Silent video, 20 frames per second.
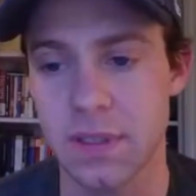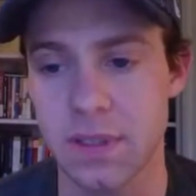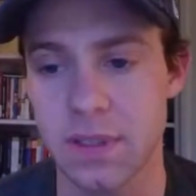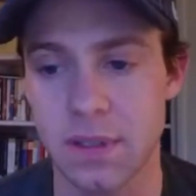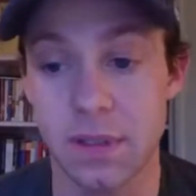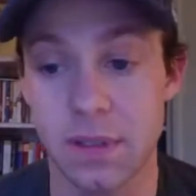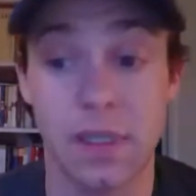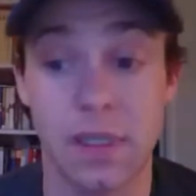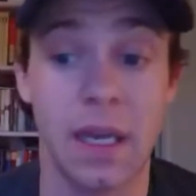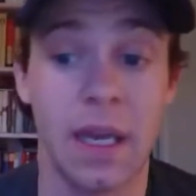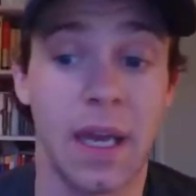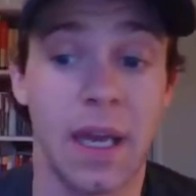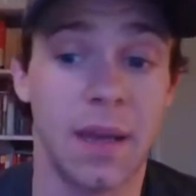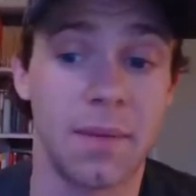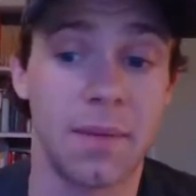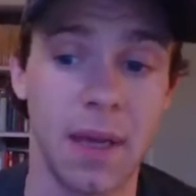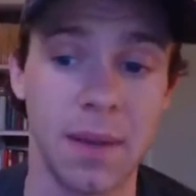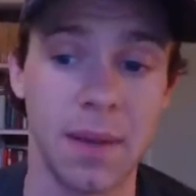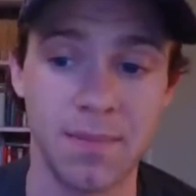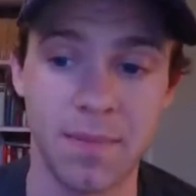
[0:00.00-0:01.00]
Yeah,
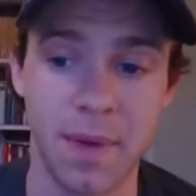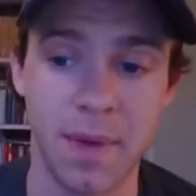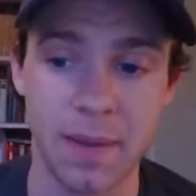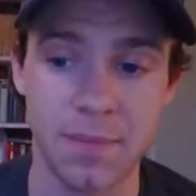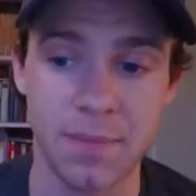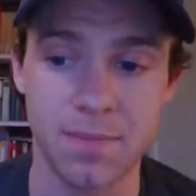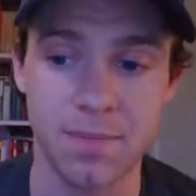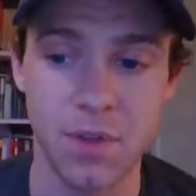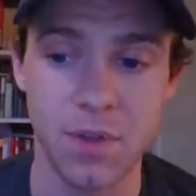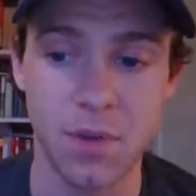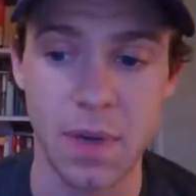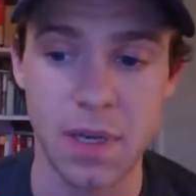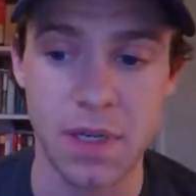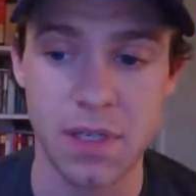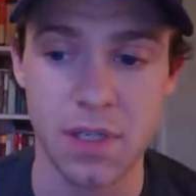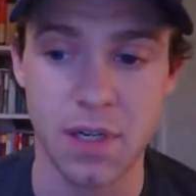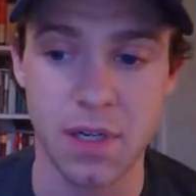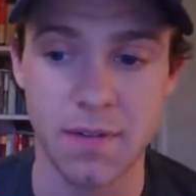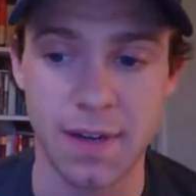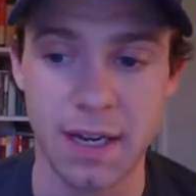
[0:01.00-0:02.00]
I do my
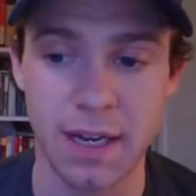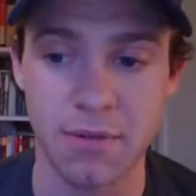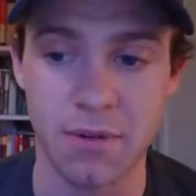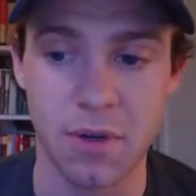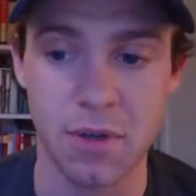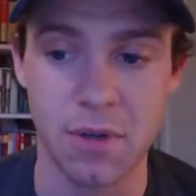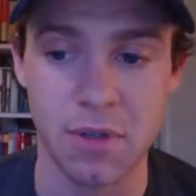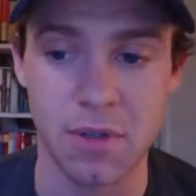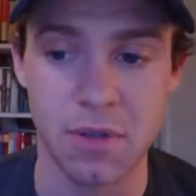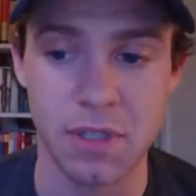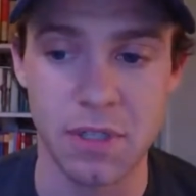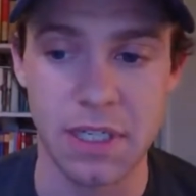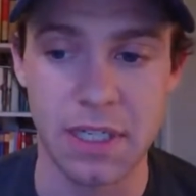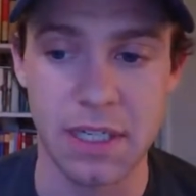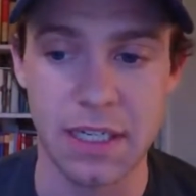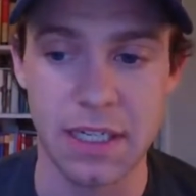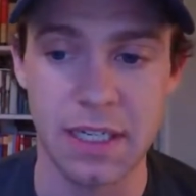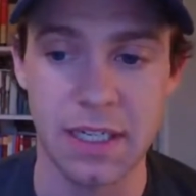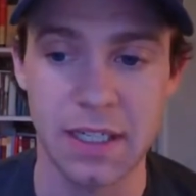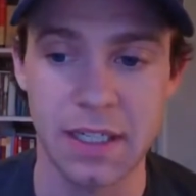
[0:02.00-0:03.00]
Servite
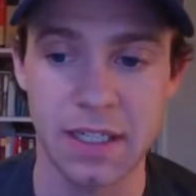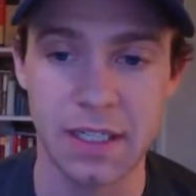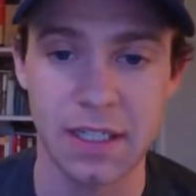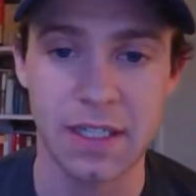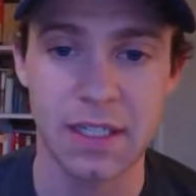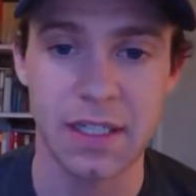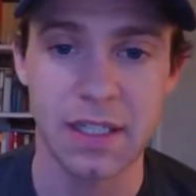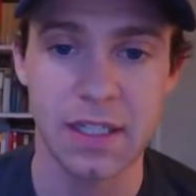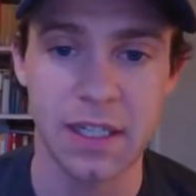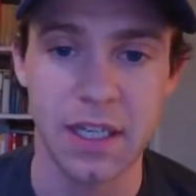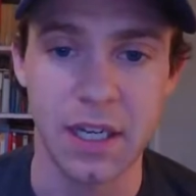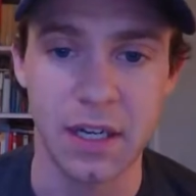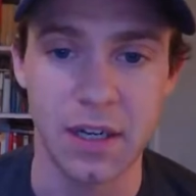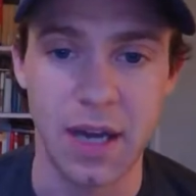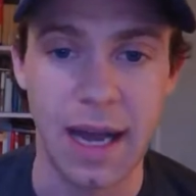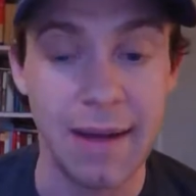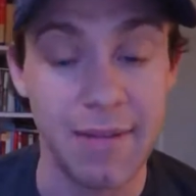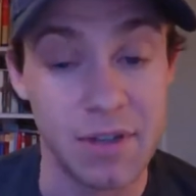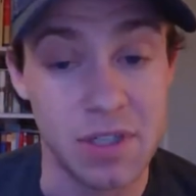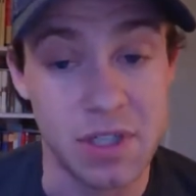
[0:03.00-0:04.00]
Rosary,
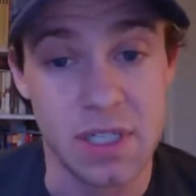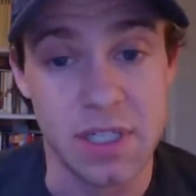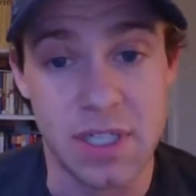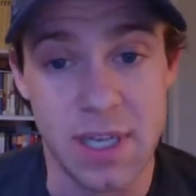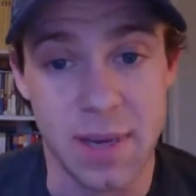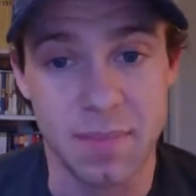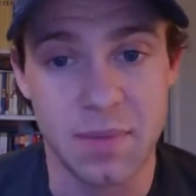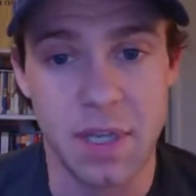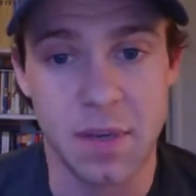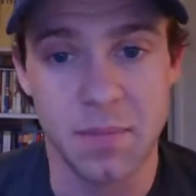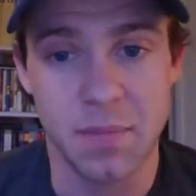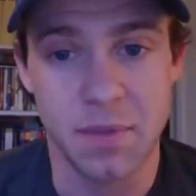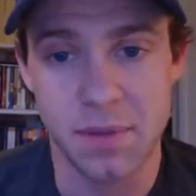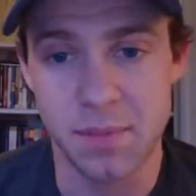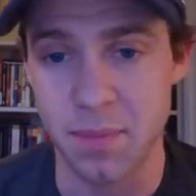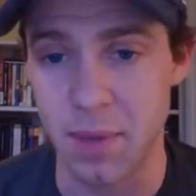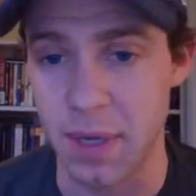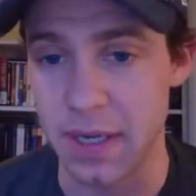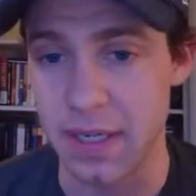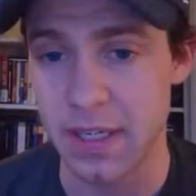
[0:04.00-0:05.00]
obviously September,
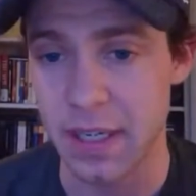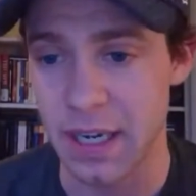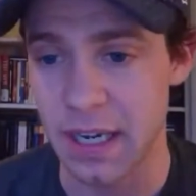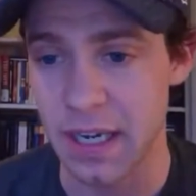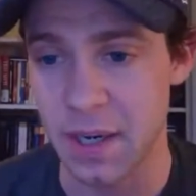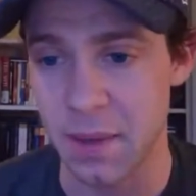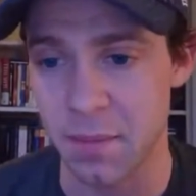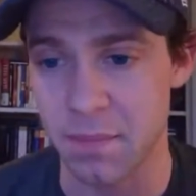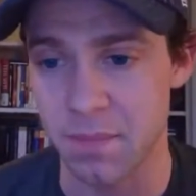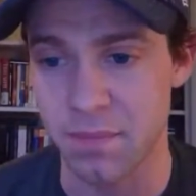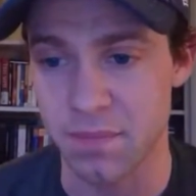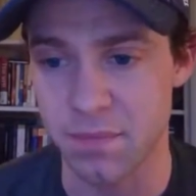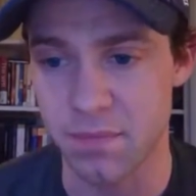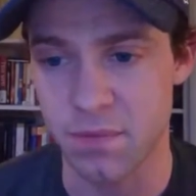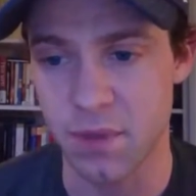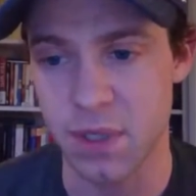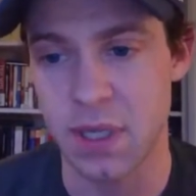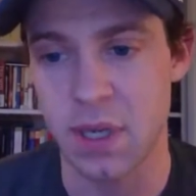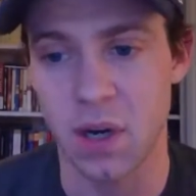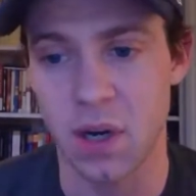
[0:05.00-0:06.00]
but
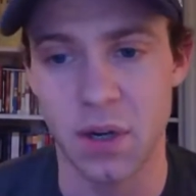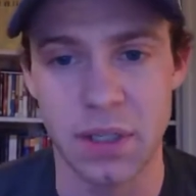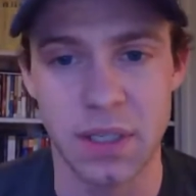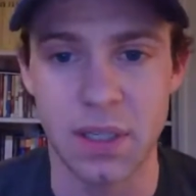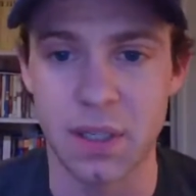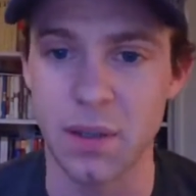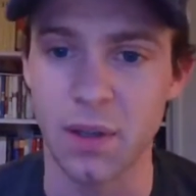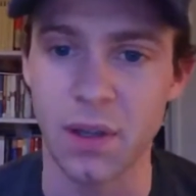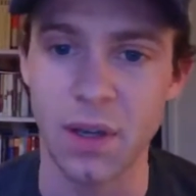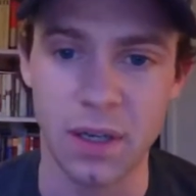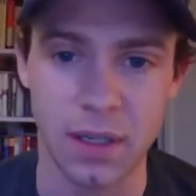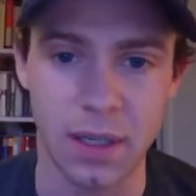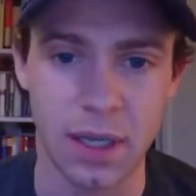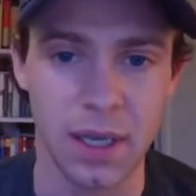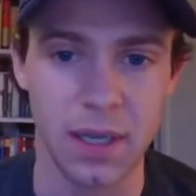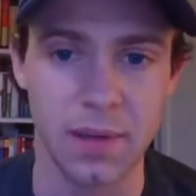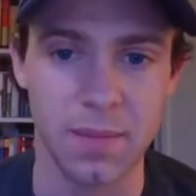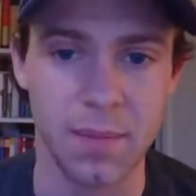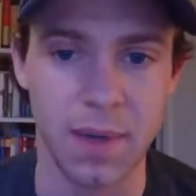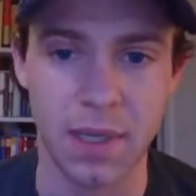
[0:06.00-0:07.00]
really all year long.
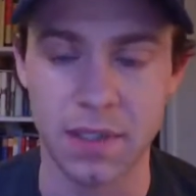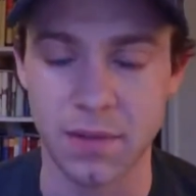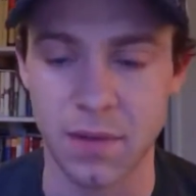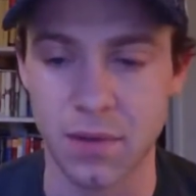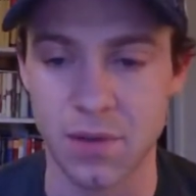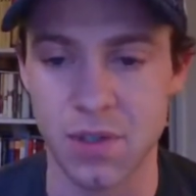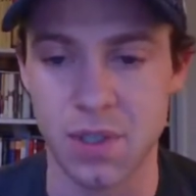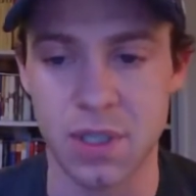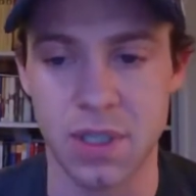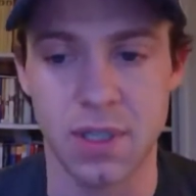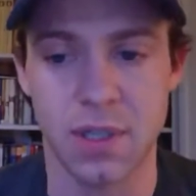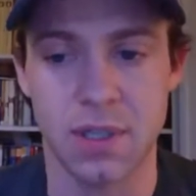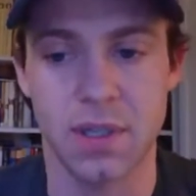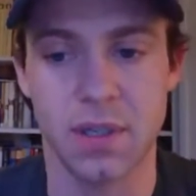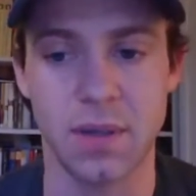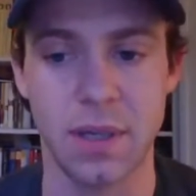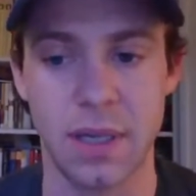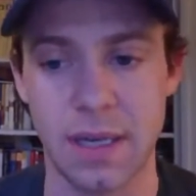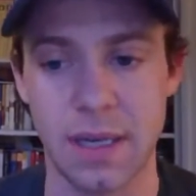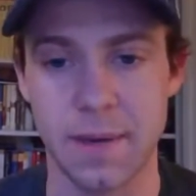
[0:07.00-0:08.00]
My devotion to
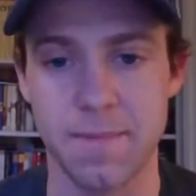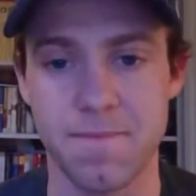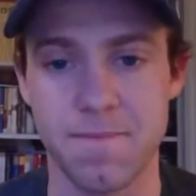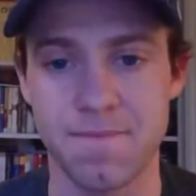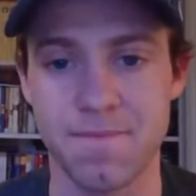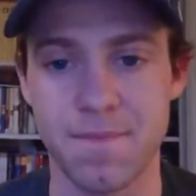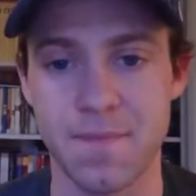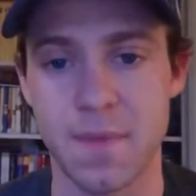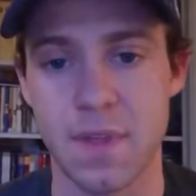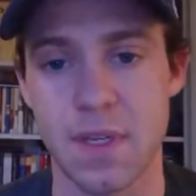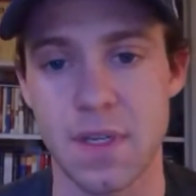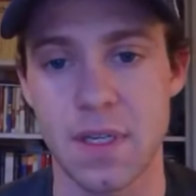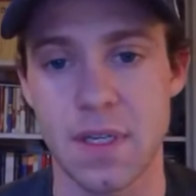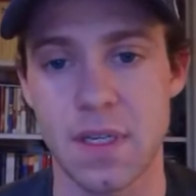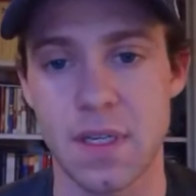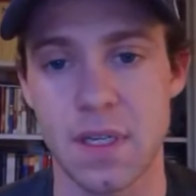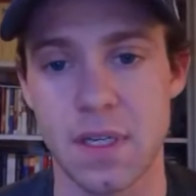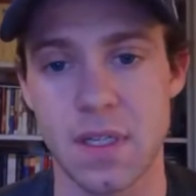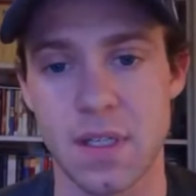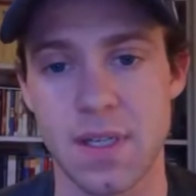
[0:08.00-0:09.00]
the
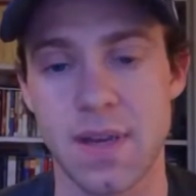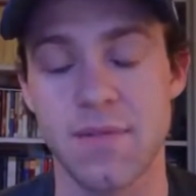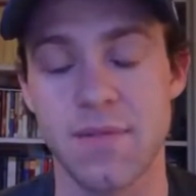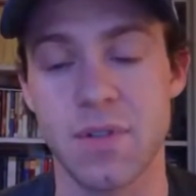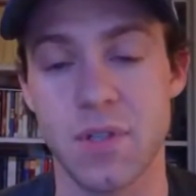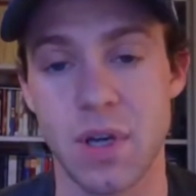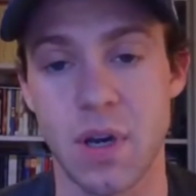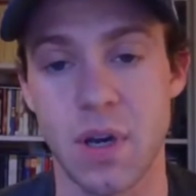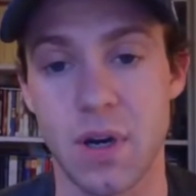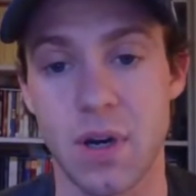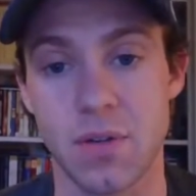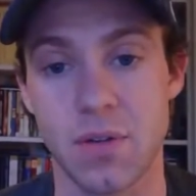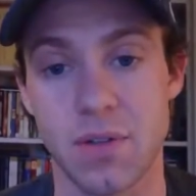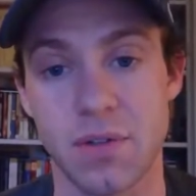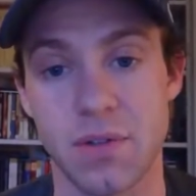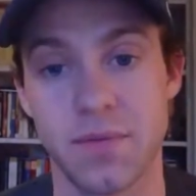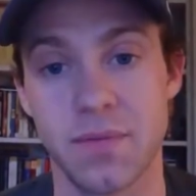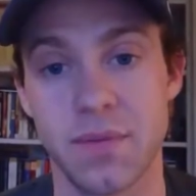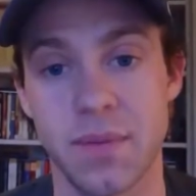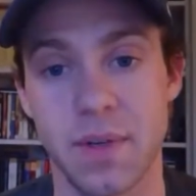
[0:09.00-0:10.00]
Seven Sorrows
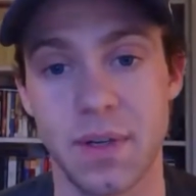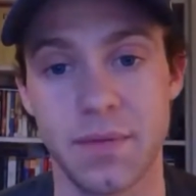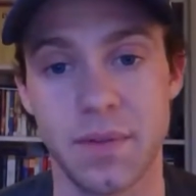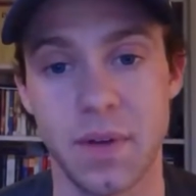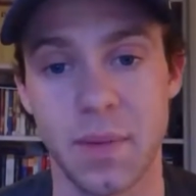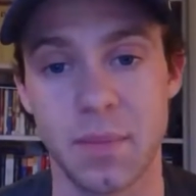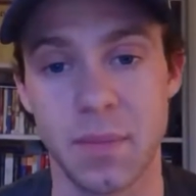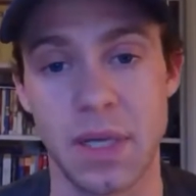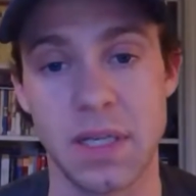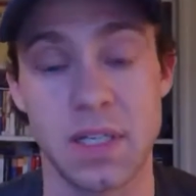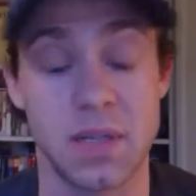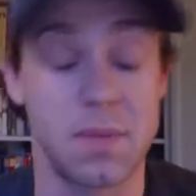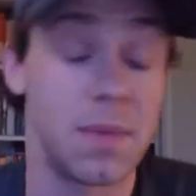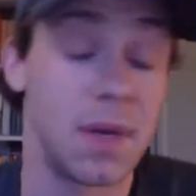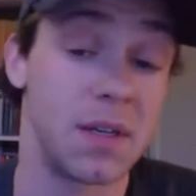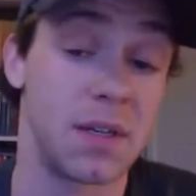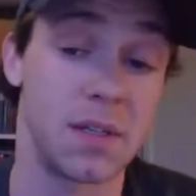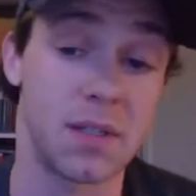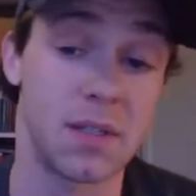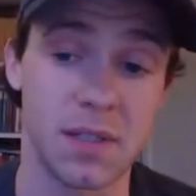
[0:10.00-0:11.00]
of Our Blessed
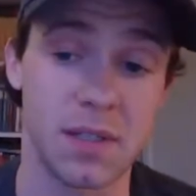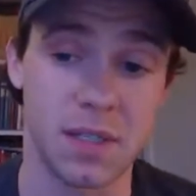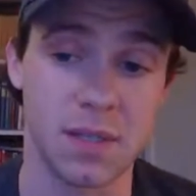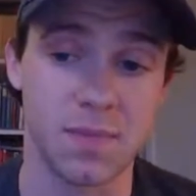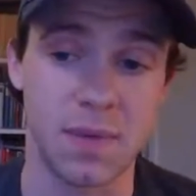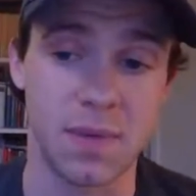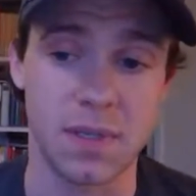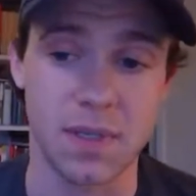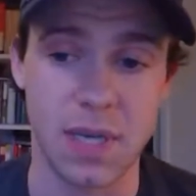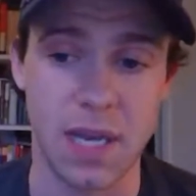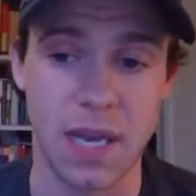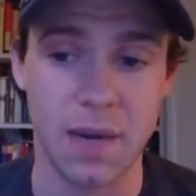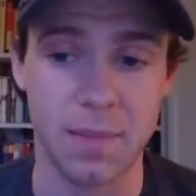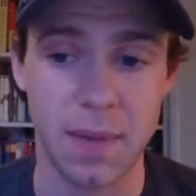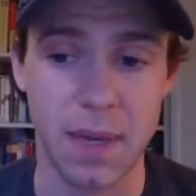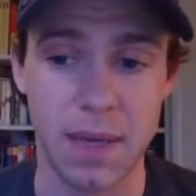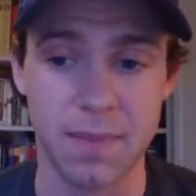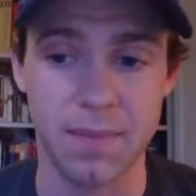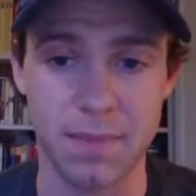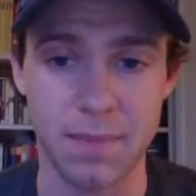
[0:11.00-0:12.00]
Mother is kind
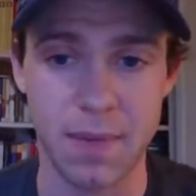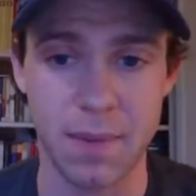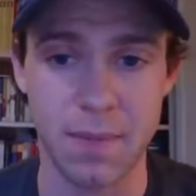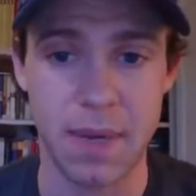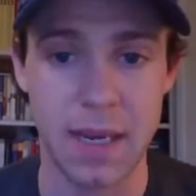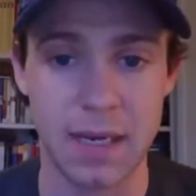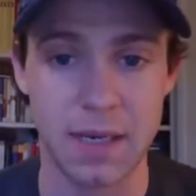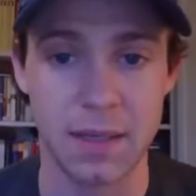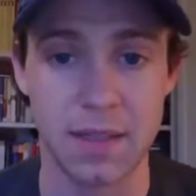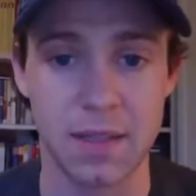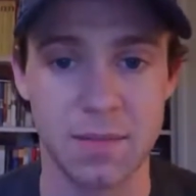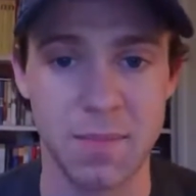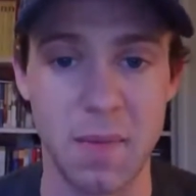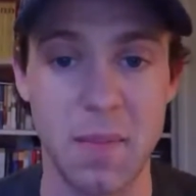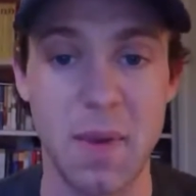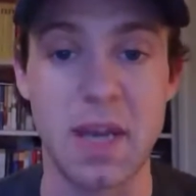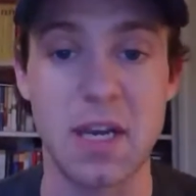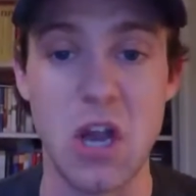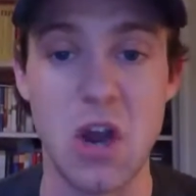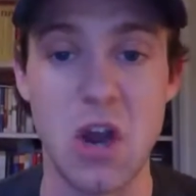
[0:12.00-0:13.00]
of my
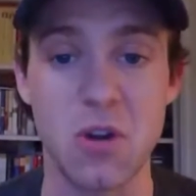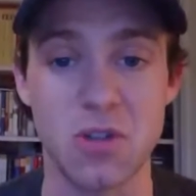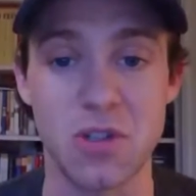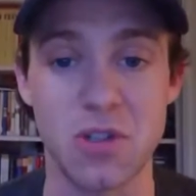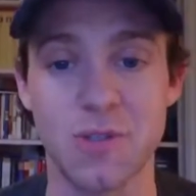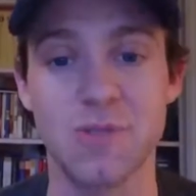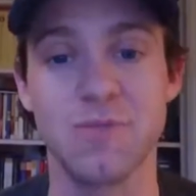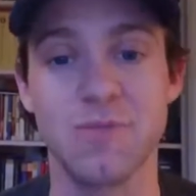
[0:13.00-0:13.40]
main go-to.